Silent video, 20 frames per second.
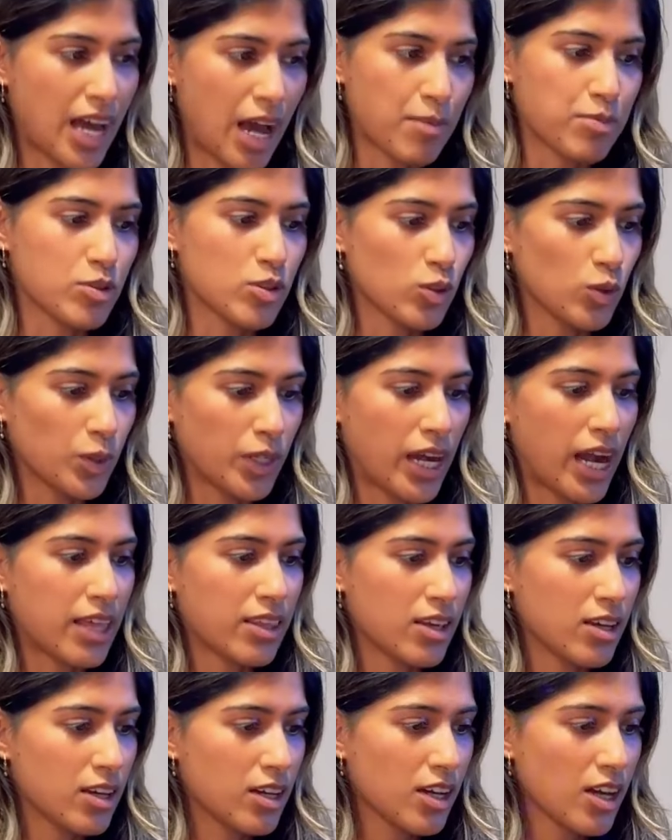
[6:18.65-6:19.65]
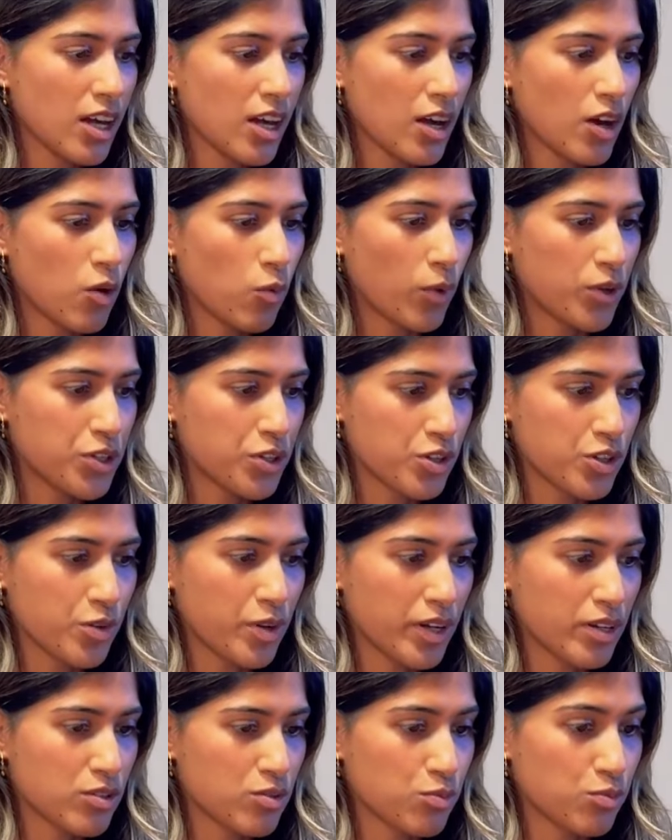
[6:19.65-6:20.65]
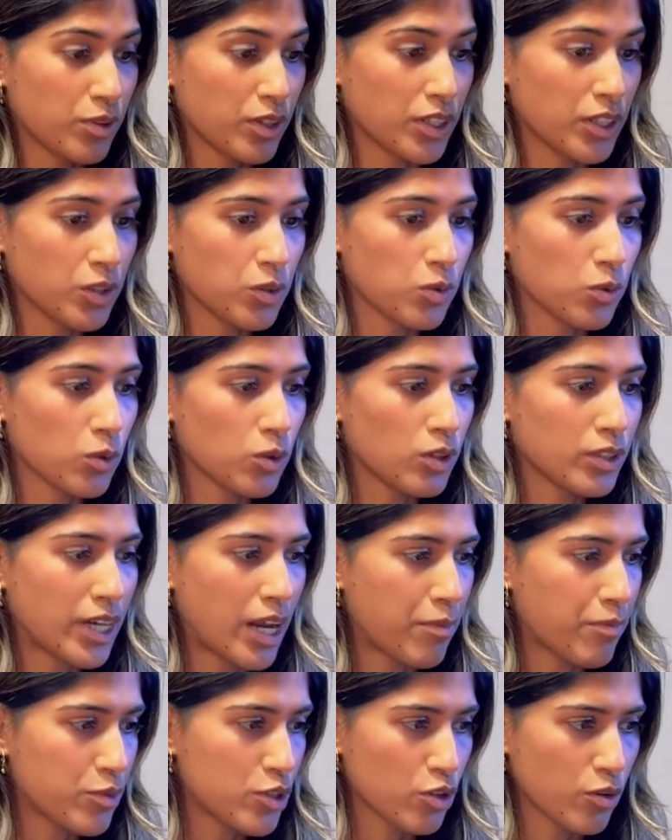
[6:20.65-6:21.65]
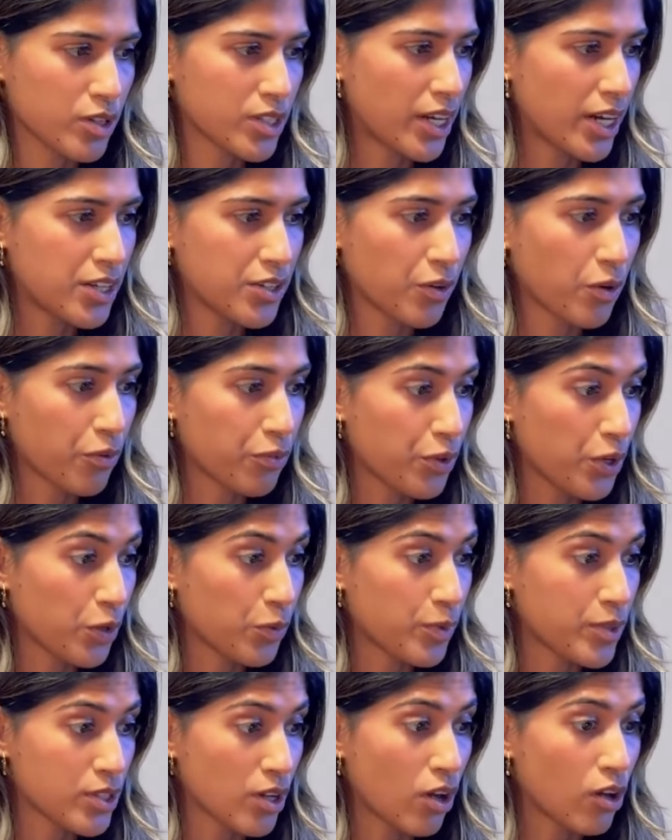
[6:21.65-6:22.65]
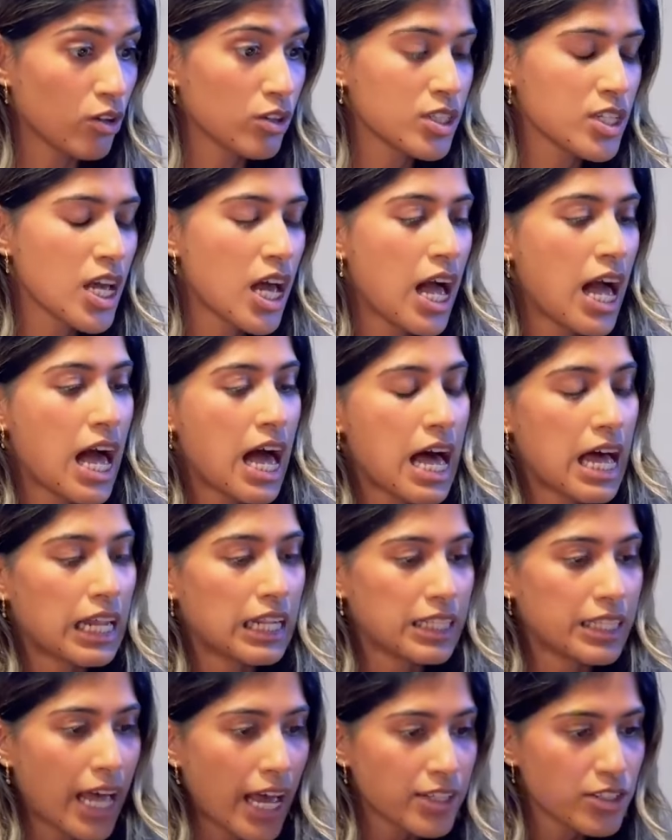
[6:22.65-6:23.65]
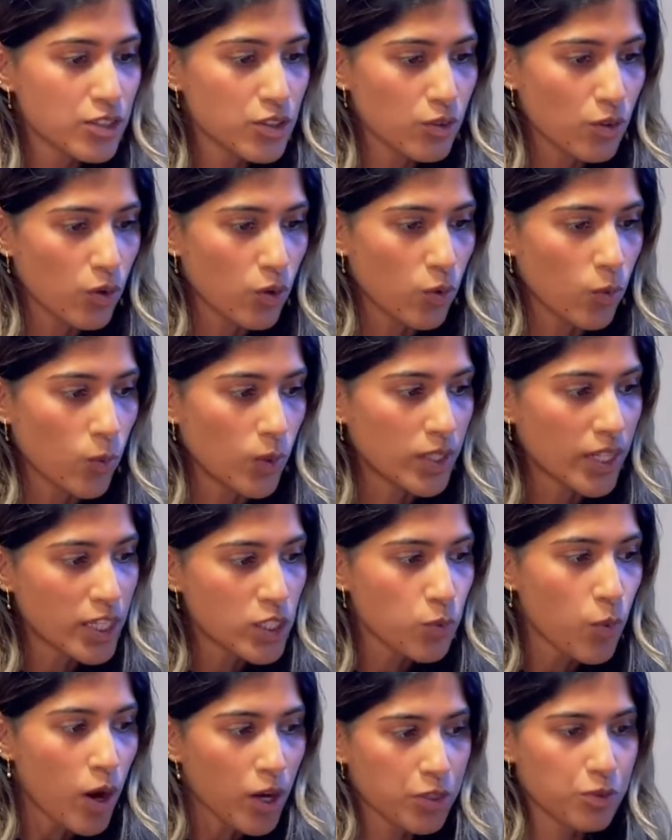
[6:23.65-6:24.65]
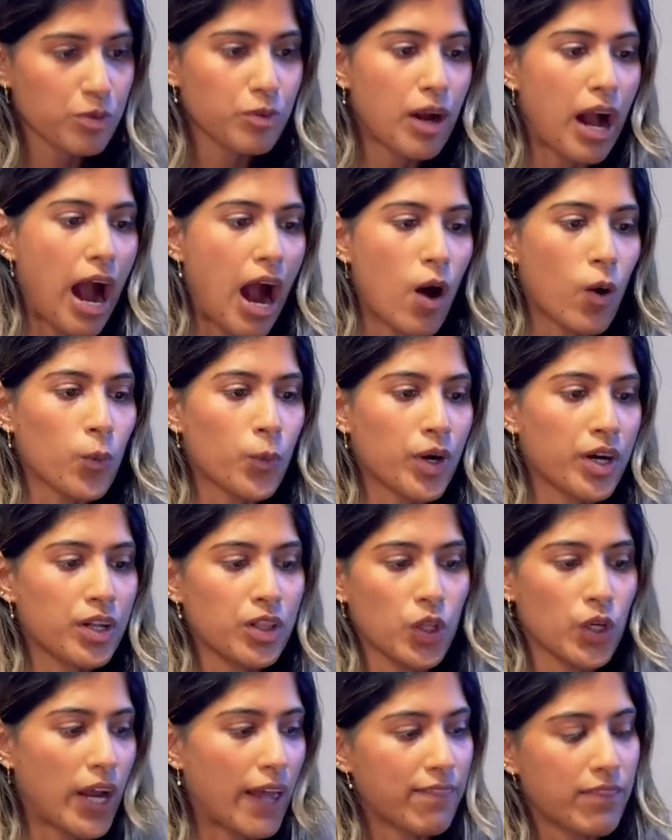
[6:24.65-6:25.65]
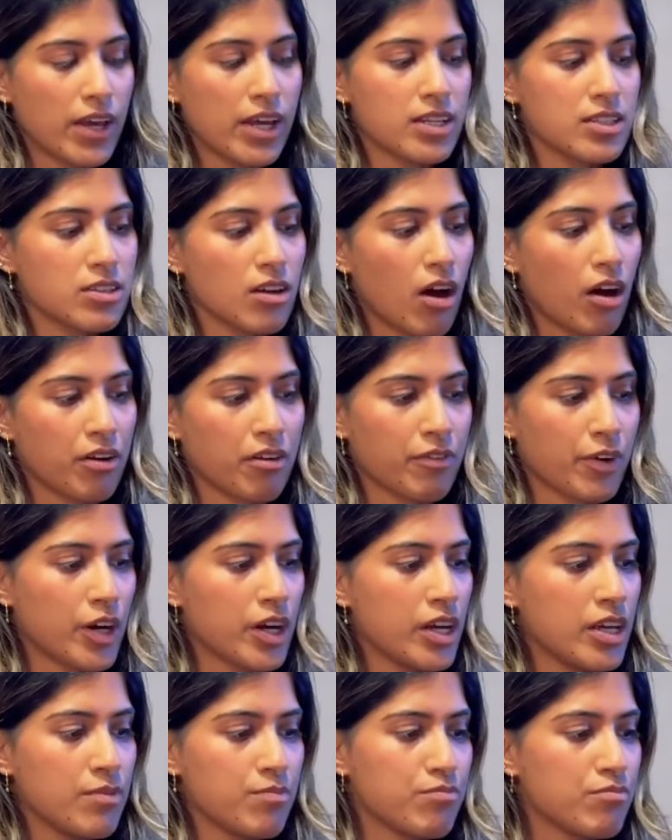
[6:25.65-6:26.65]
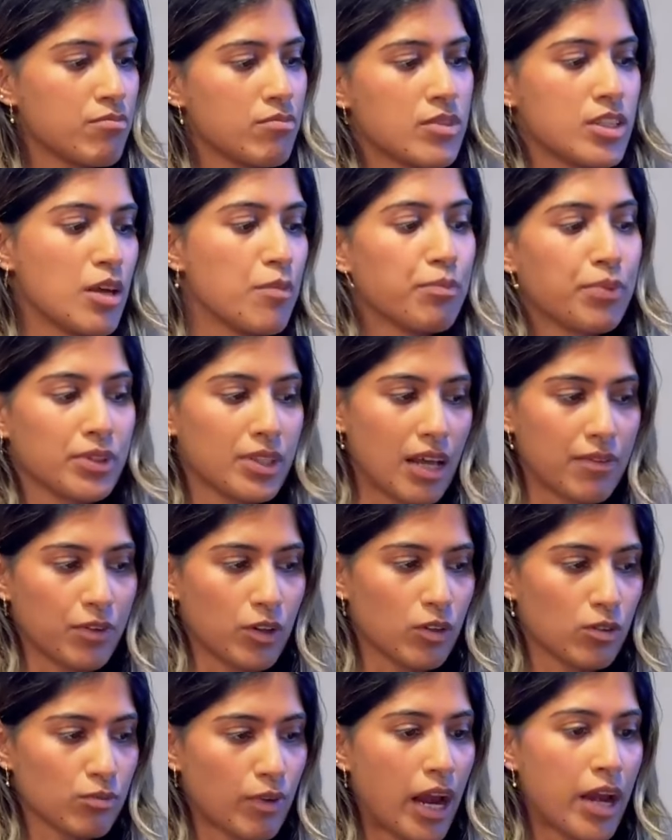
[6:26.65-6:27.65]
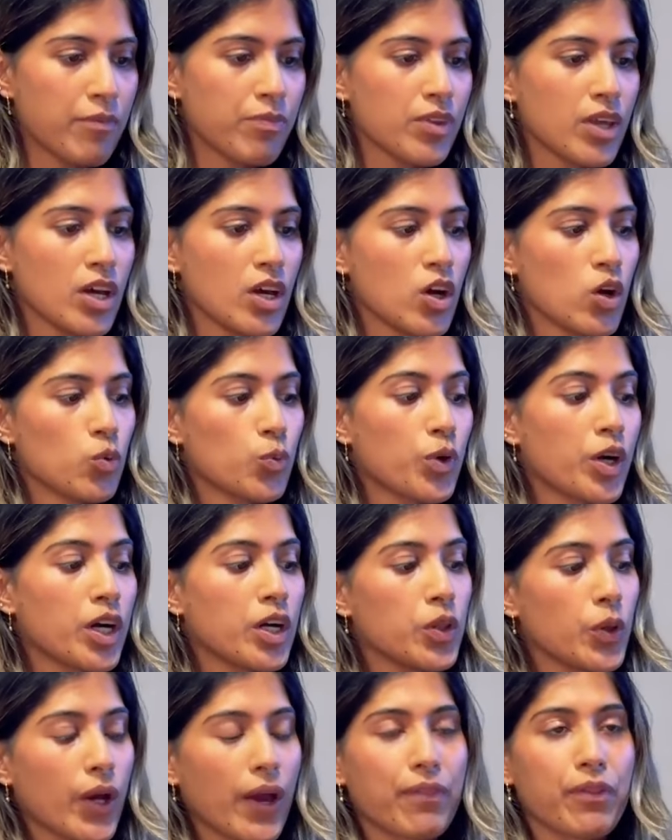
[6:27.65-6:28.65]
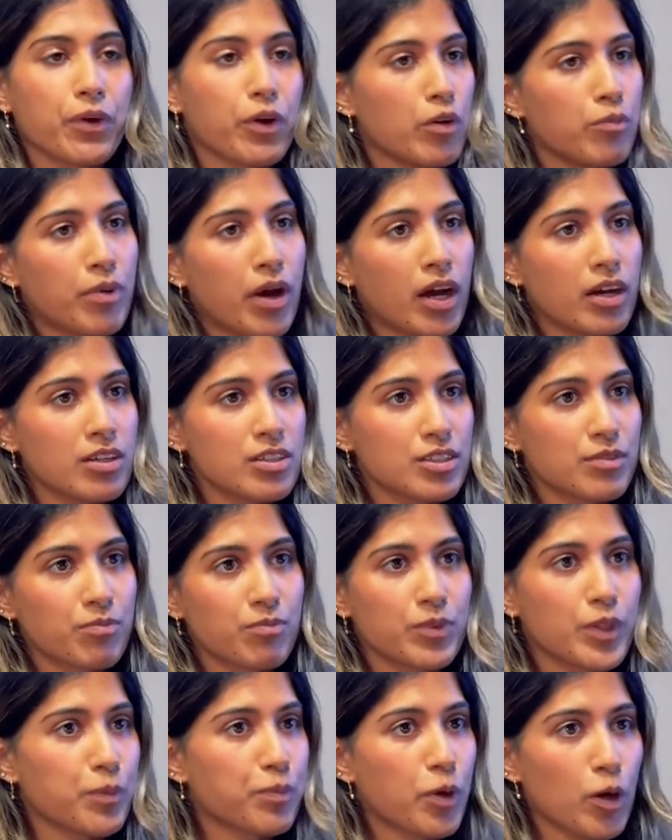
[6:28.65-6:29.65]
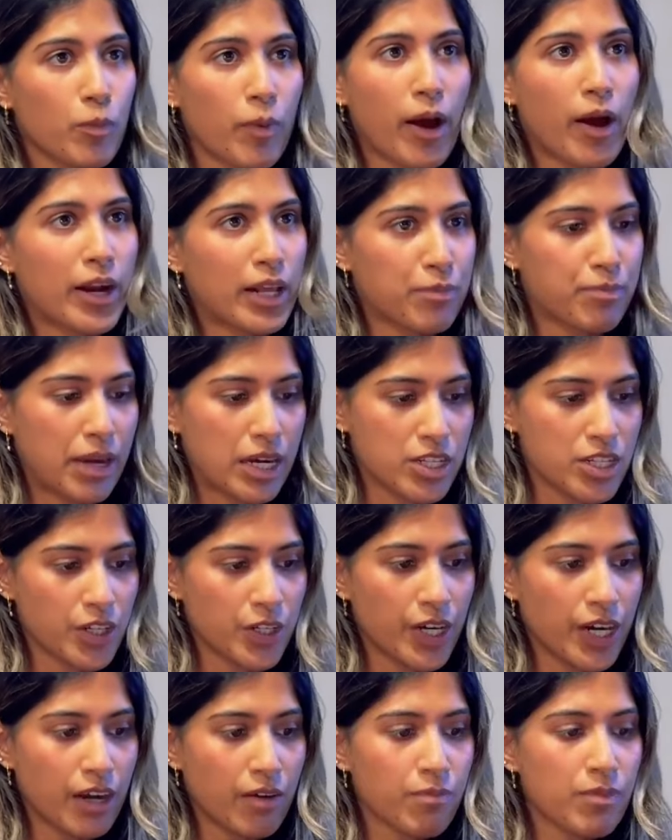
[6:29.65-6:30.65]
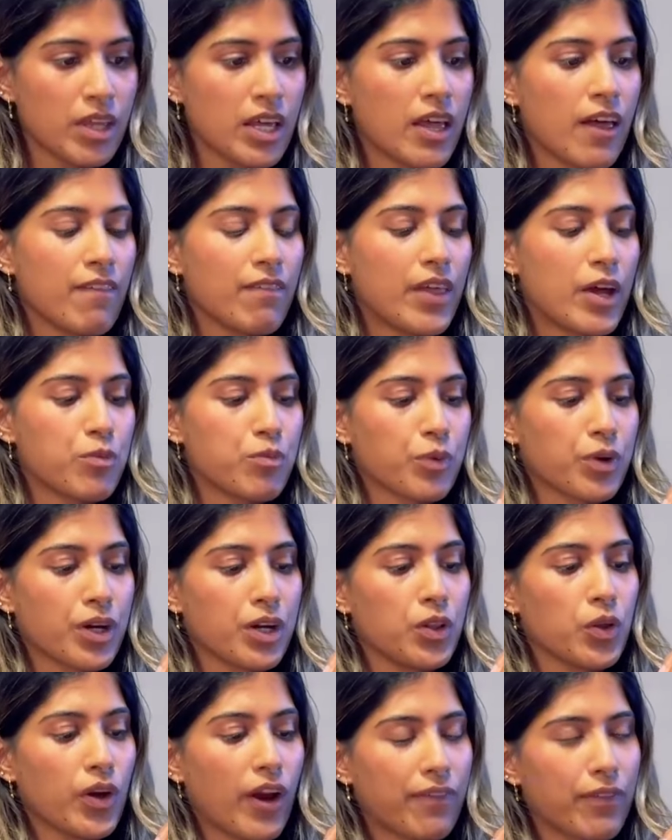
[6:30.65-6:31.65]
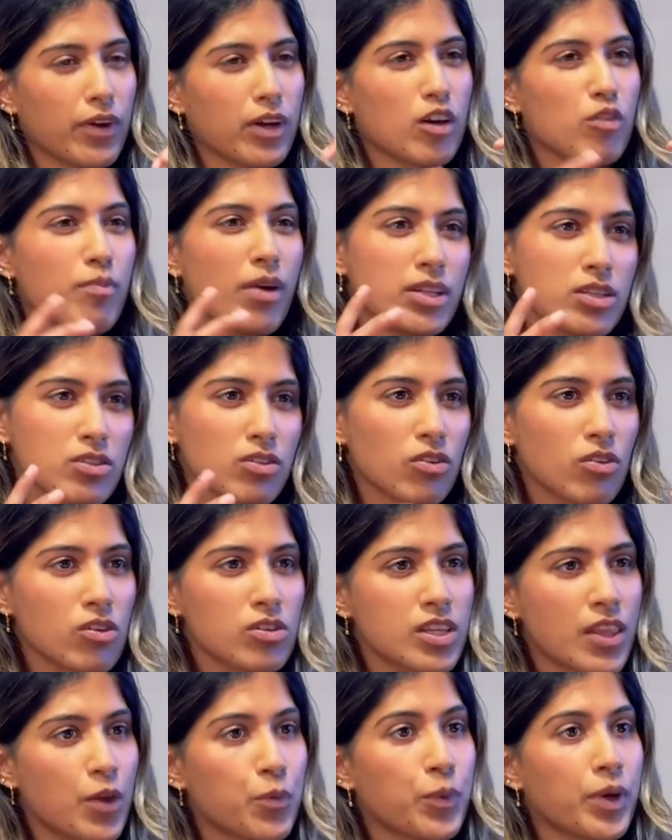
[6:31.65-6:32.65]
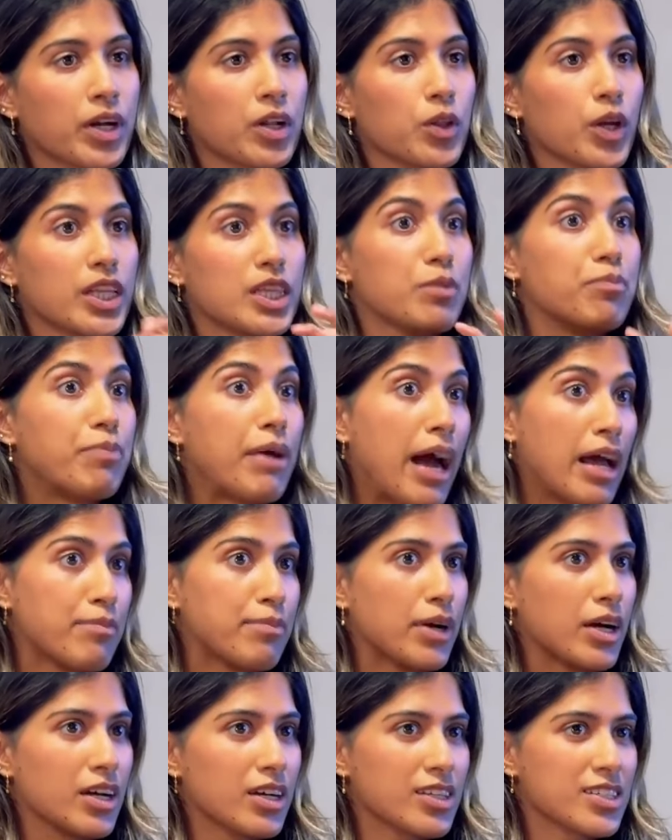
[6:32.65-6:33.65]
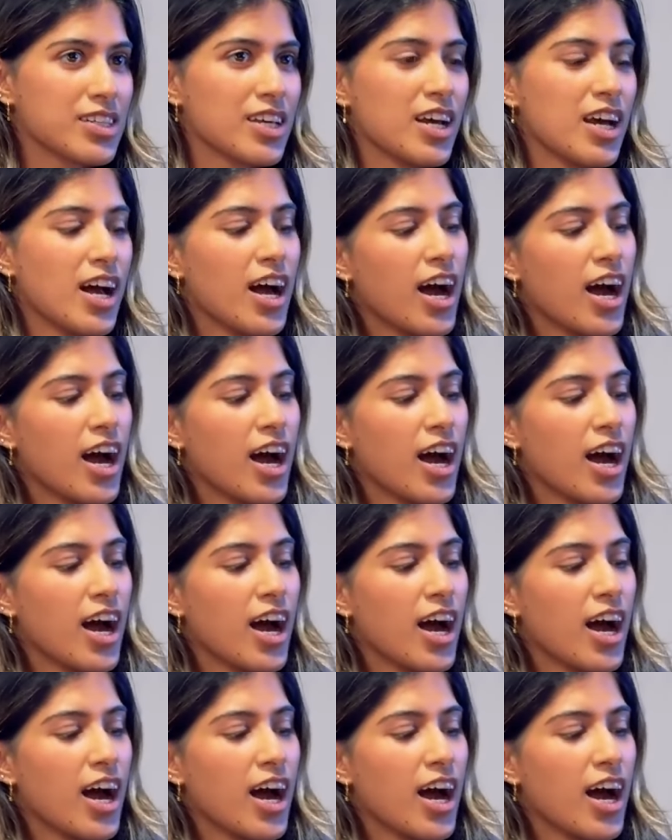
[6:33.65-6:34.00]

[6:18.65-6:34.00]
Absolutely. I think what you're doing is really cool, and I'm so excited to go through your results. Let's walk through how we're going to look at this on a very simple level, right? We're going to look at the good bugs, the probiotic bacteria, then we're going to look at the commensals, and then we're going to look at the bad bugs.